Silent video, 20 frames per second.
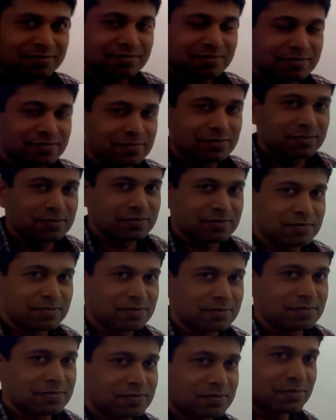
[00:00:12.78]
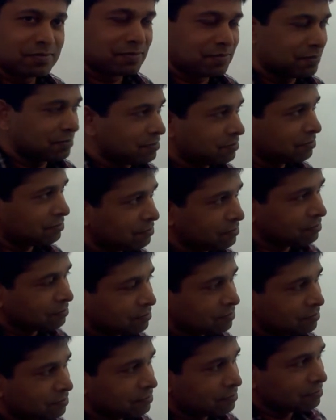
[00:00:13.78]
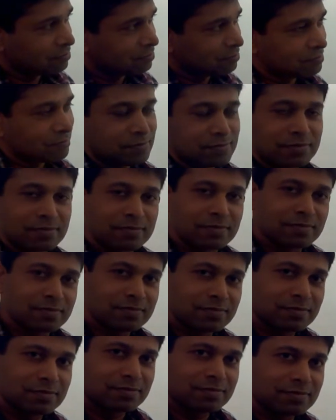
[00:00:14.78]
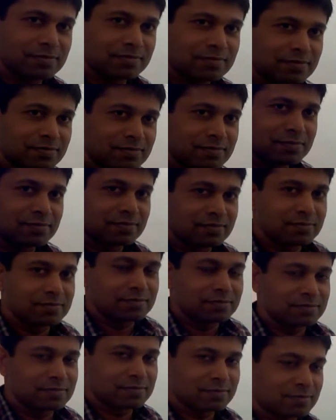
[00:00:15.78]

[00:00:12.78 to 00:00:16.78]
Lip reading: Melinda is there. We thought we'd get together with him and ask him to